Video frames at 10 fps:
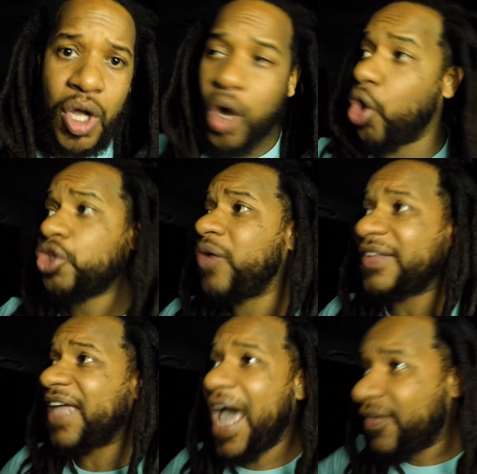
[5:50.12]
All you
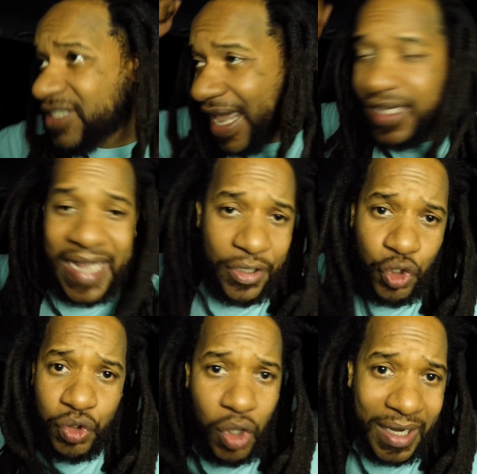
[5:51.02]
have to have is that
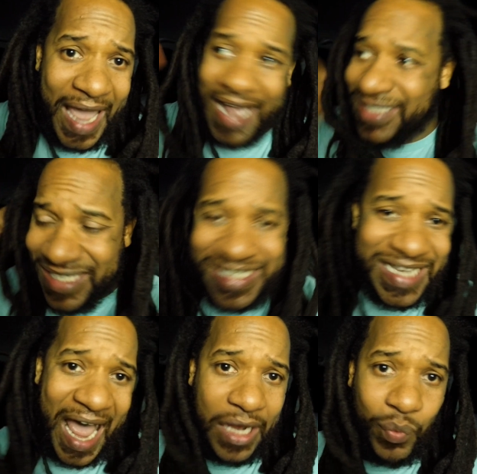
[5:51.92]
New York hat to the
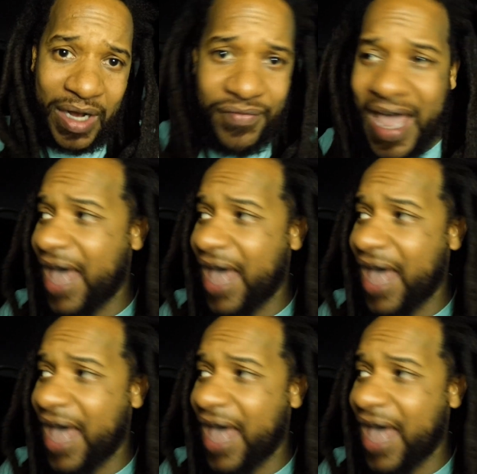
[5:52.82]
side or whatever,